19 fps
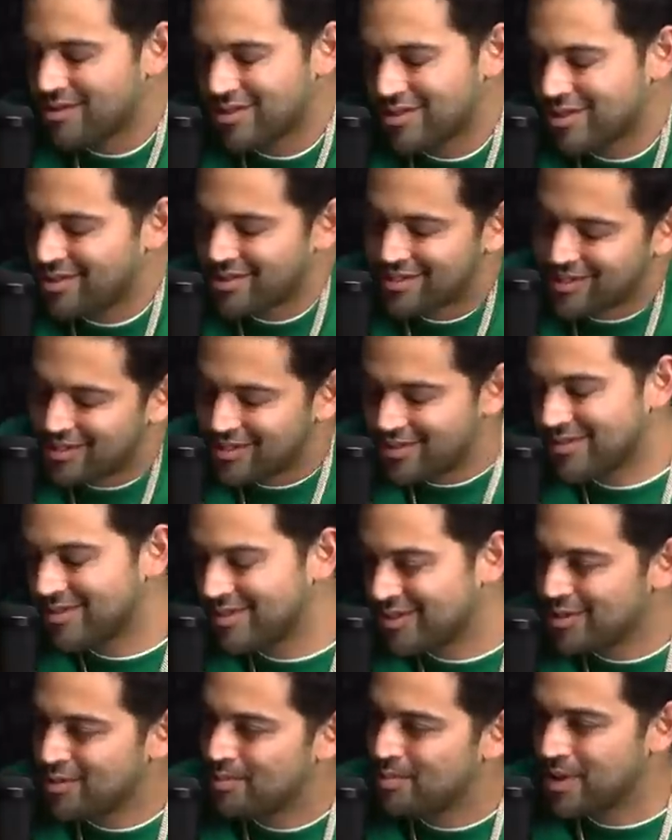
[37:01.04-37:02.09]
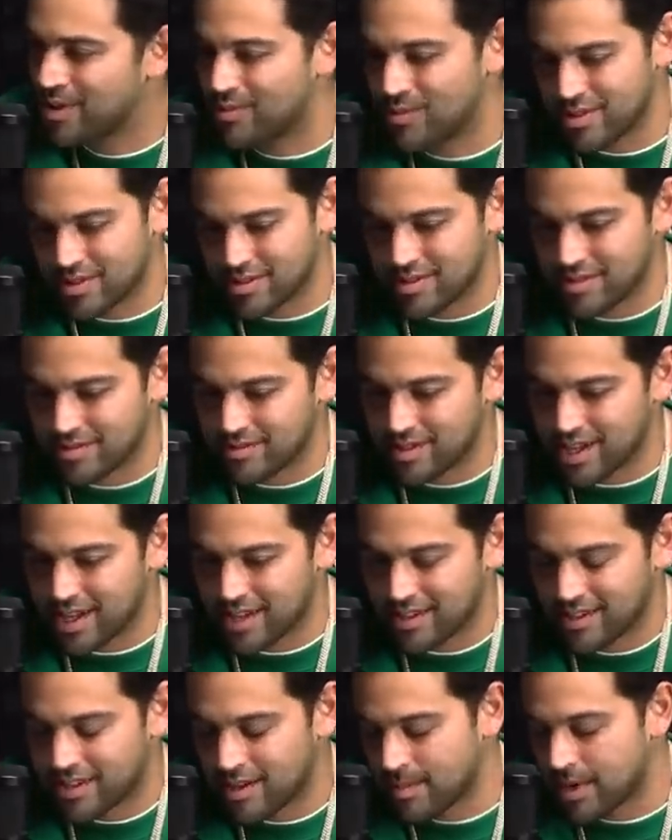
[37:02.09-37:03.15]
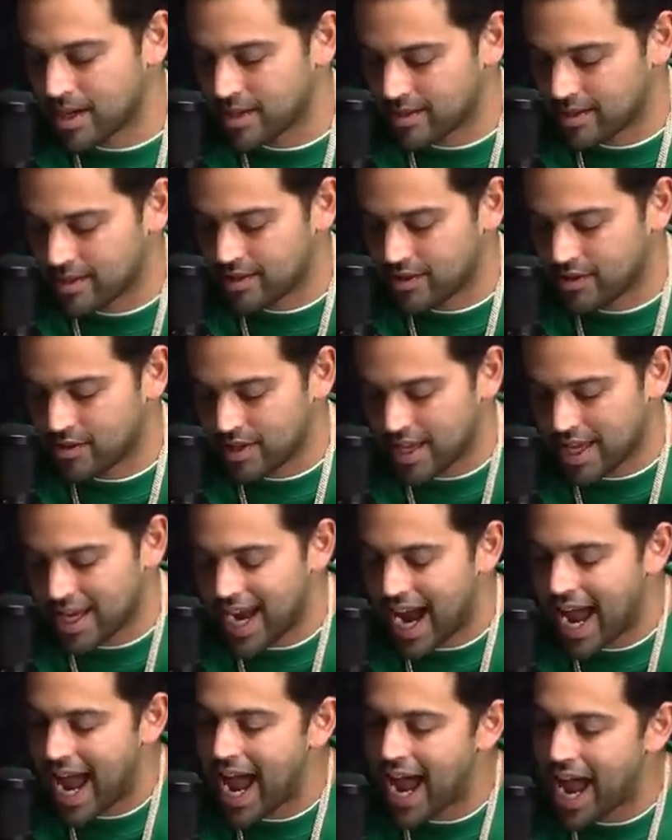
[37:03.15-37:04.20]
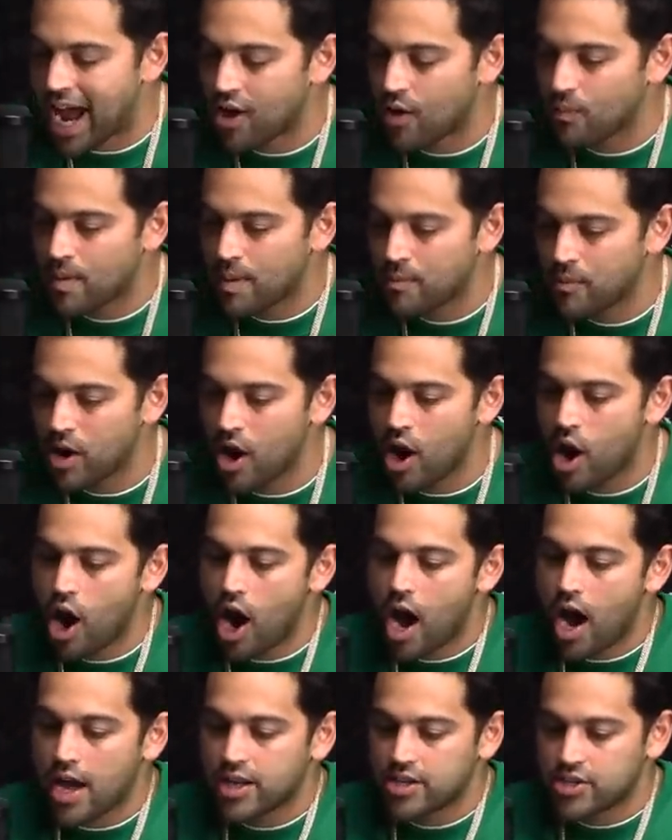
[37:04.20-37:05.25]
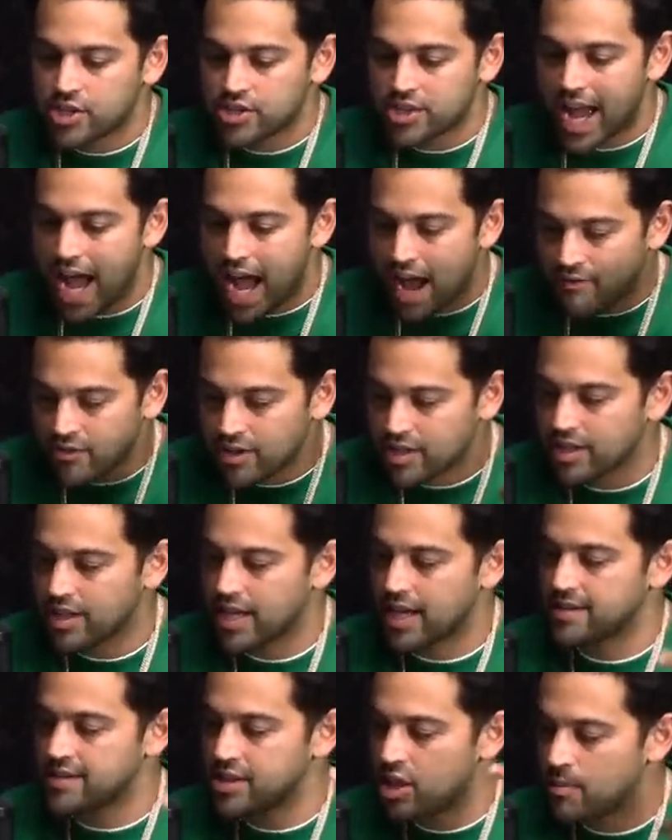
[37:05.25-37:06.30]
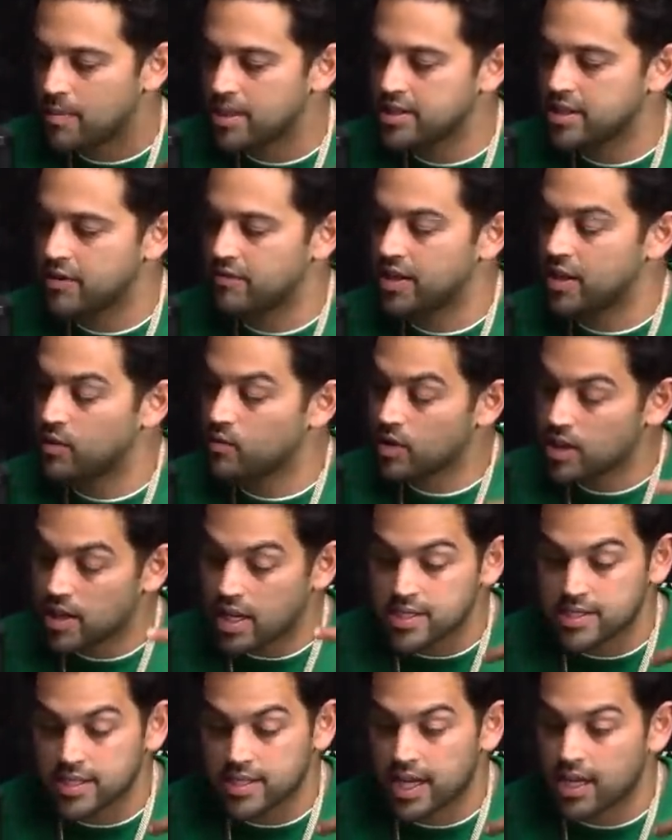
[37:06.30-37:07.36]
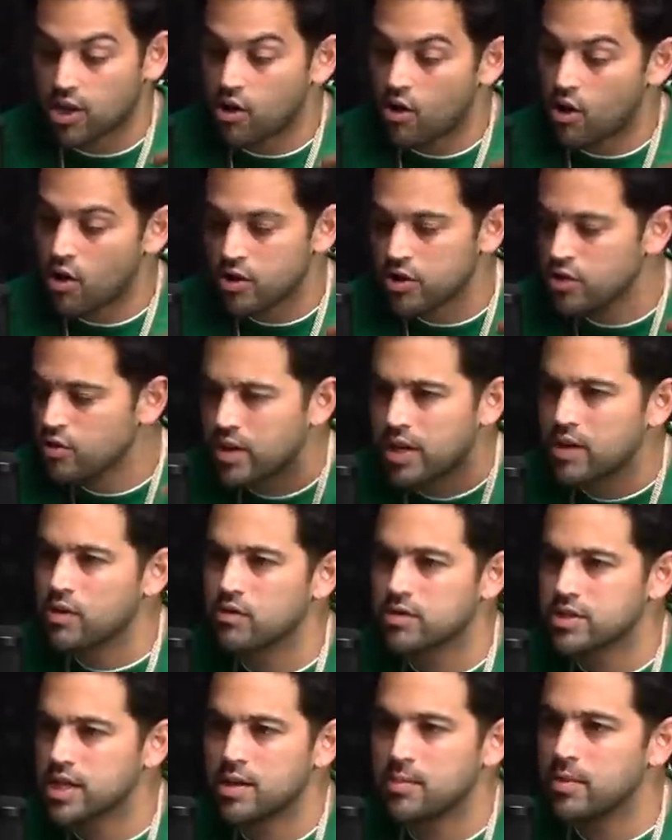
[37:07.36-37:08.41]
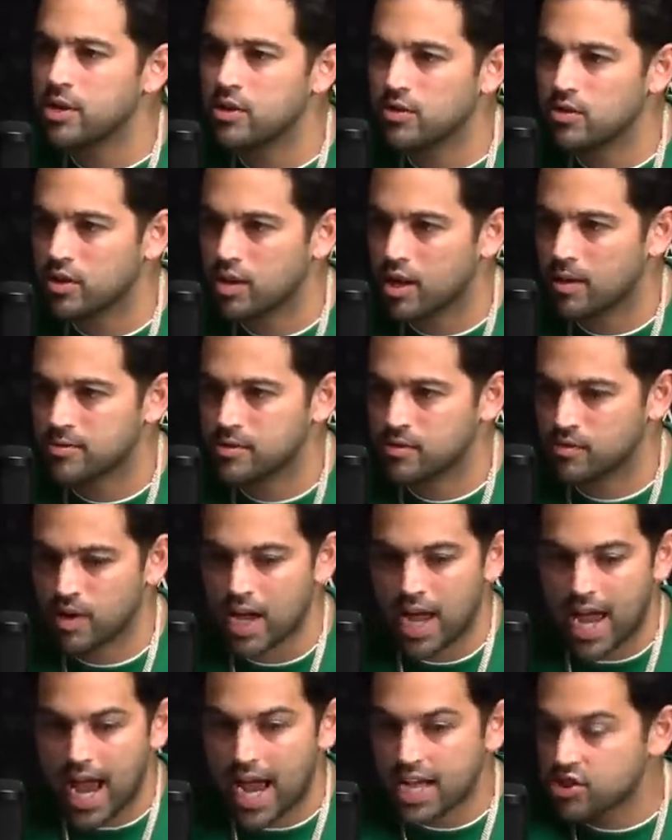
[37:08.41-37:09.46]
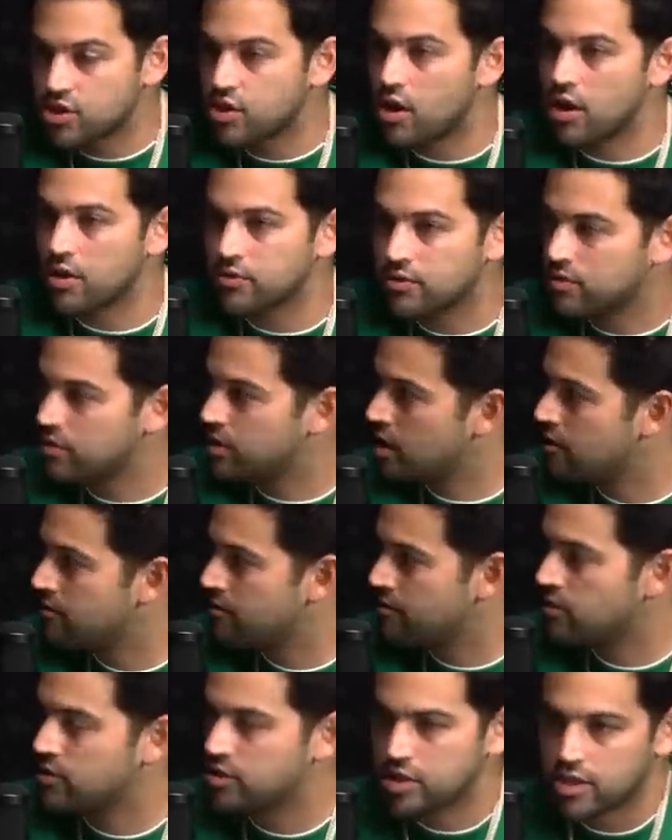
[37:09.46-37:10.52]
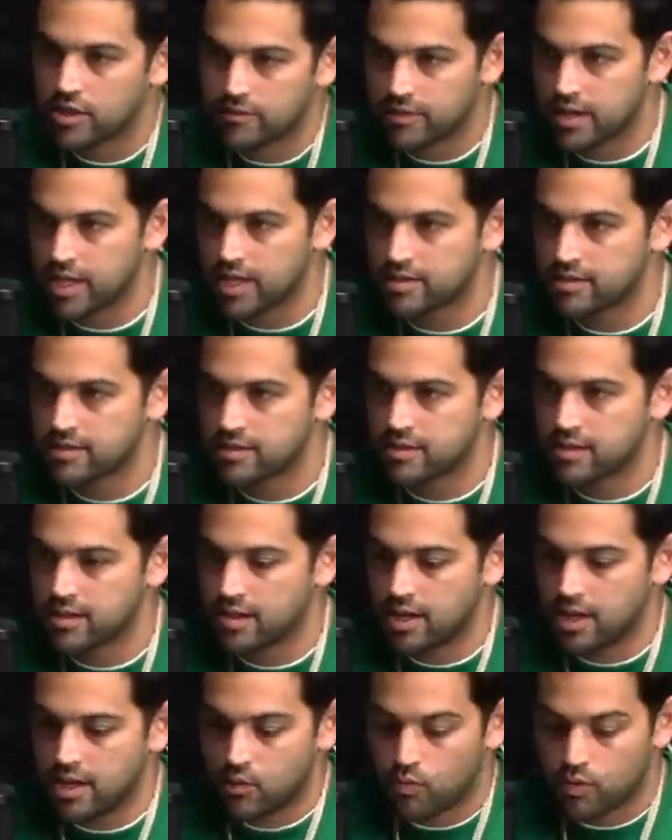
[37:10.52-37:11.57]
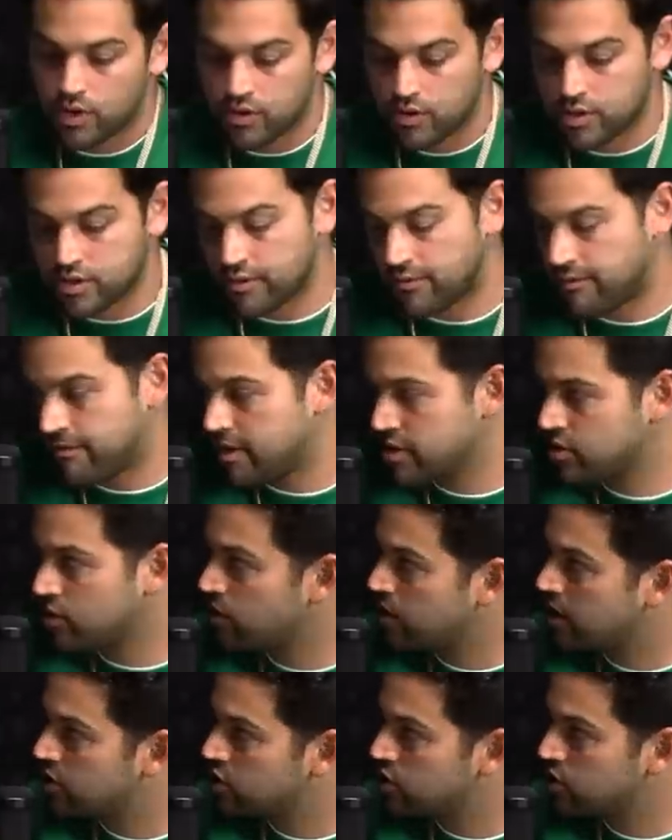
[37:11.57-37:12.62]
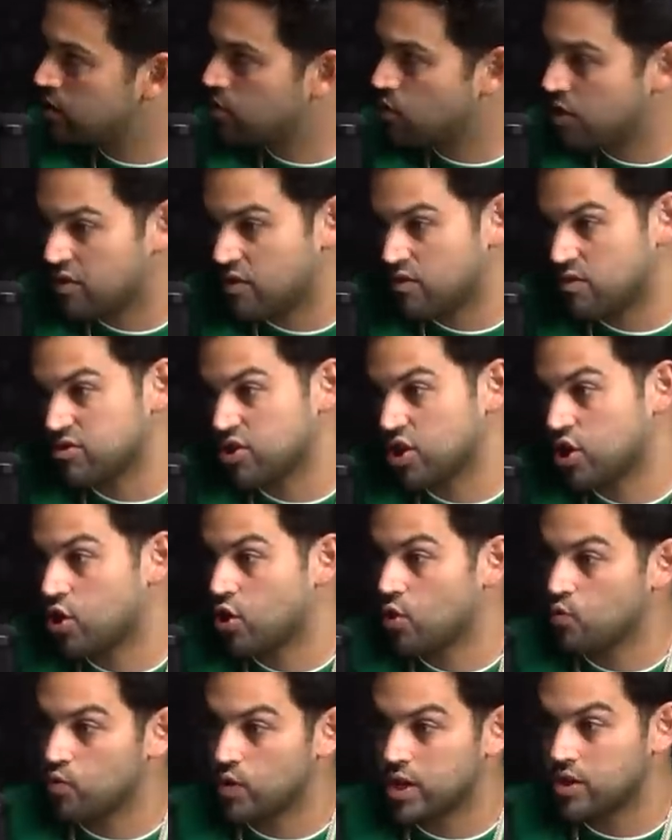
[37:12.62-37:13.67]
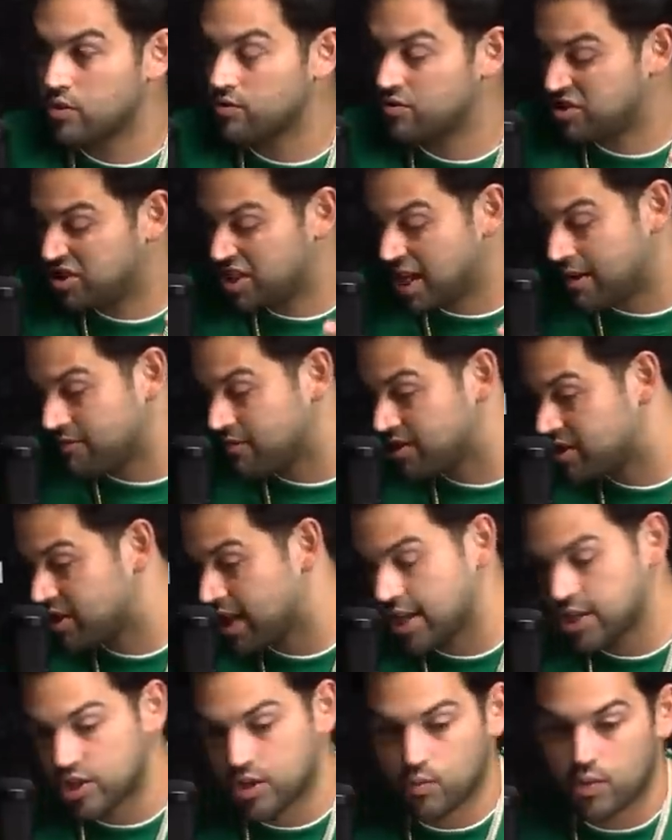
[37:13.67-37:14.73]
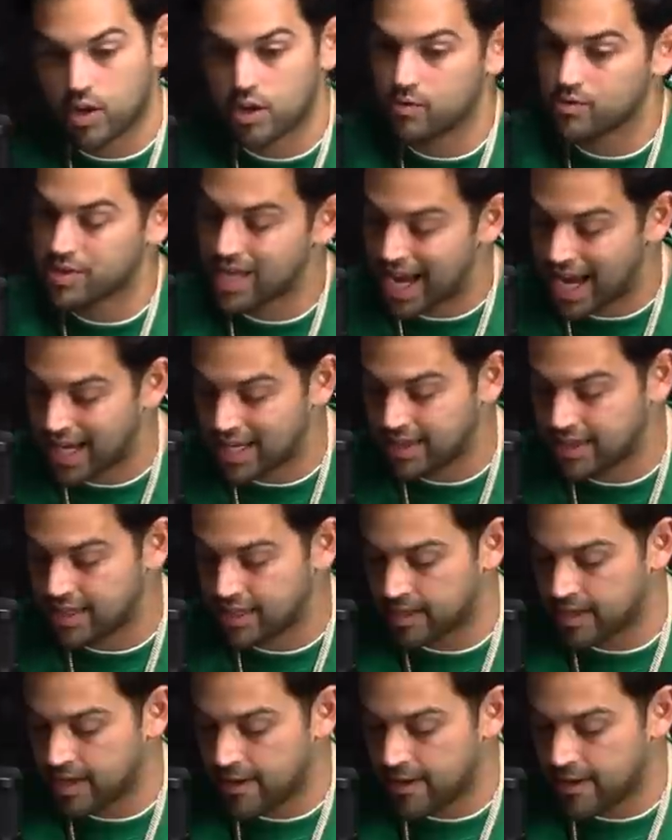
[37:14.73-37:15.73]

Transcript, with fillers: don't don't don't be a wuss, dude. Like, come on. You and I ha- I remember just having to like tell myself and then realizing like all your heroes, anybody you look up to, has gone through their version mm-hmm. of this. Whether it's a physical injury, whether it was a career devastation, whether it was anything